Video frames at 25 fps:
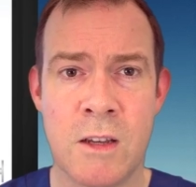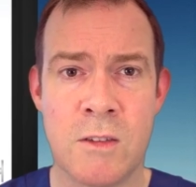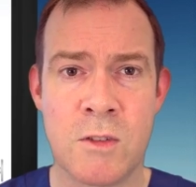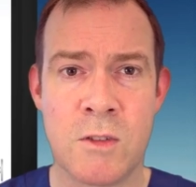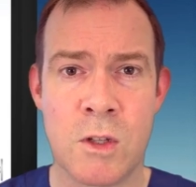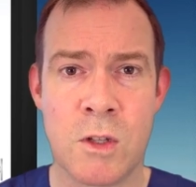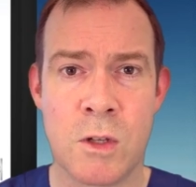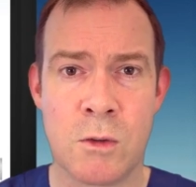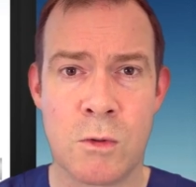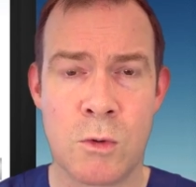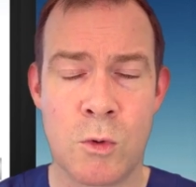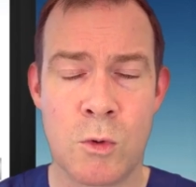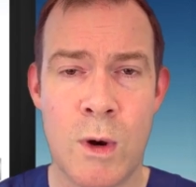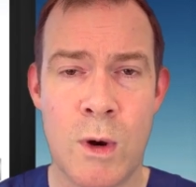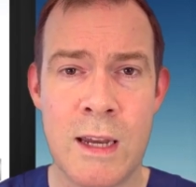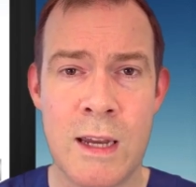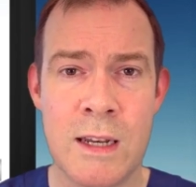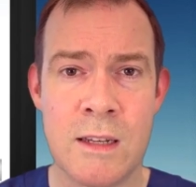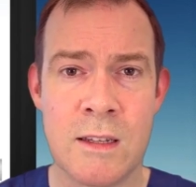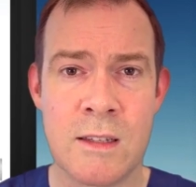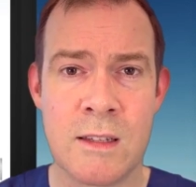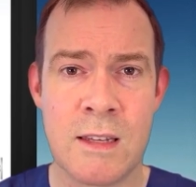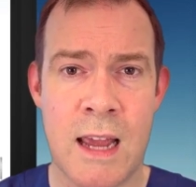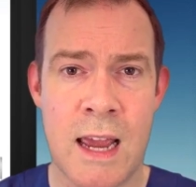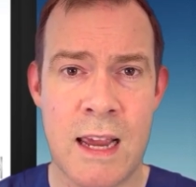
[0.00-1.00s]
gives the
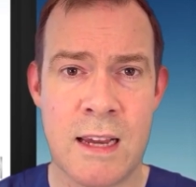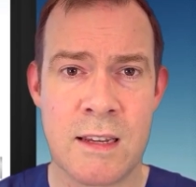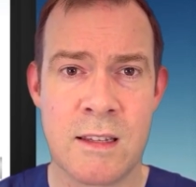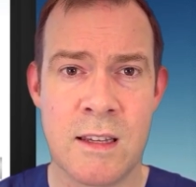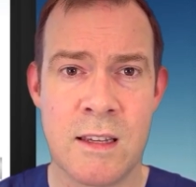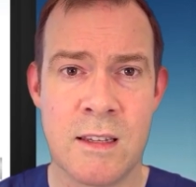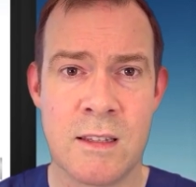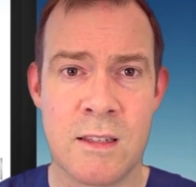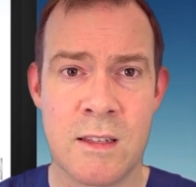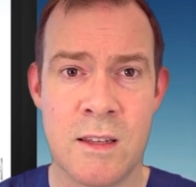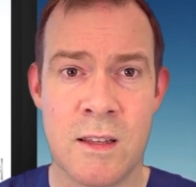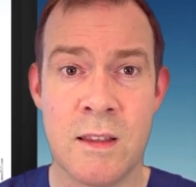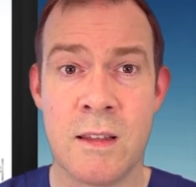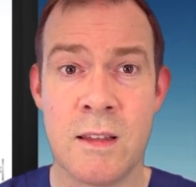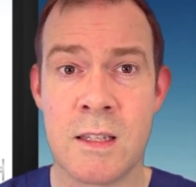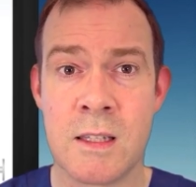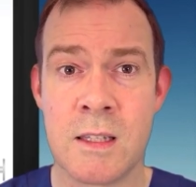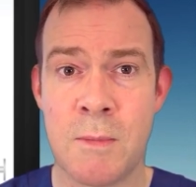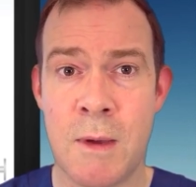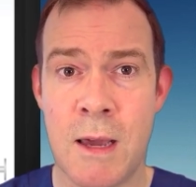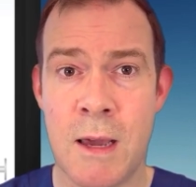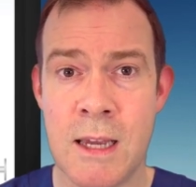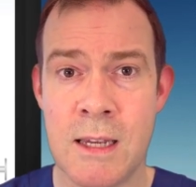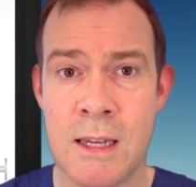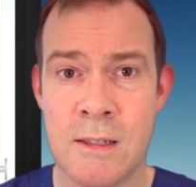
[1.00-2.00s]
greater access to the
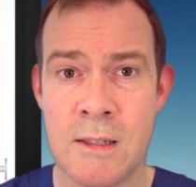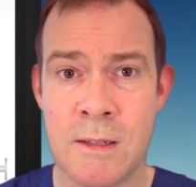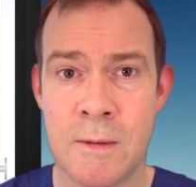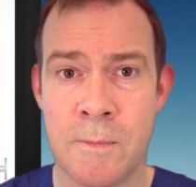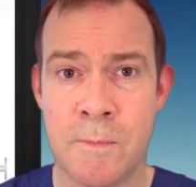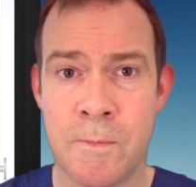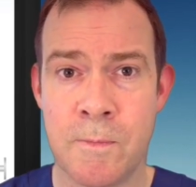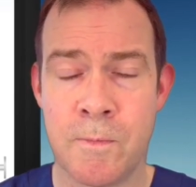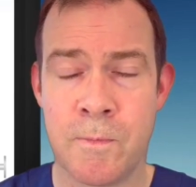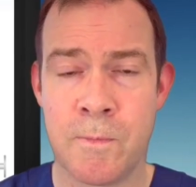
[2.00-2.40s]
space.